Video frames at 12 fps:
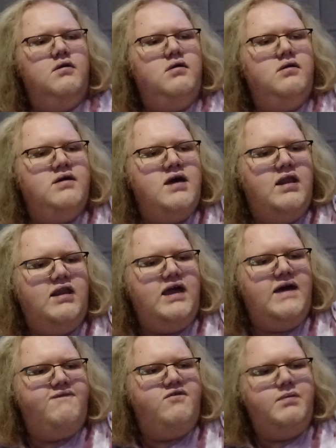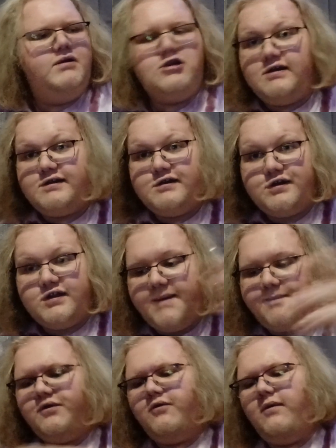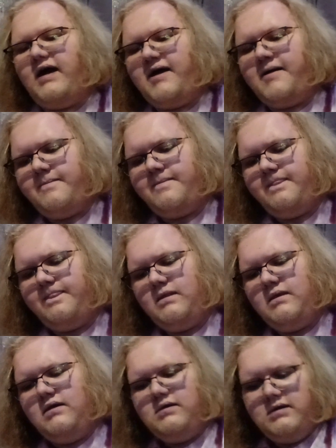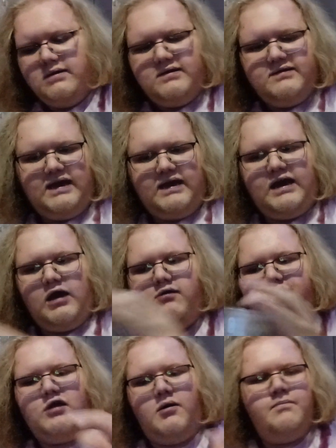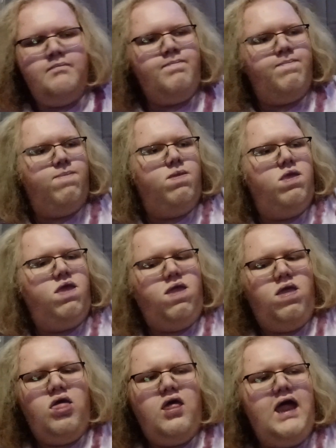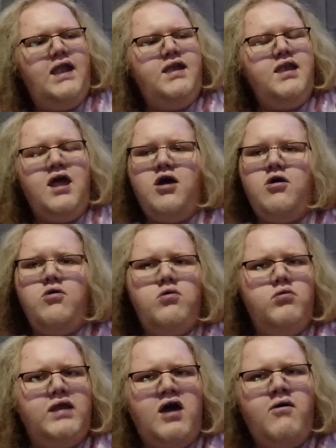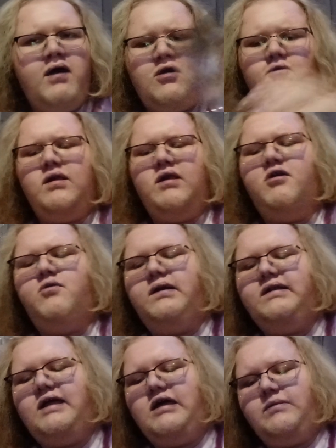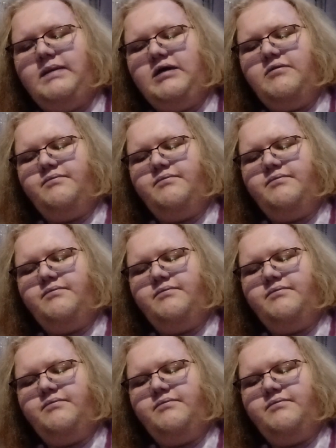Not left, but just stepped away to take care of something. And now I don't really know what to talk about.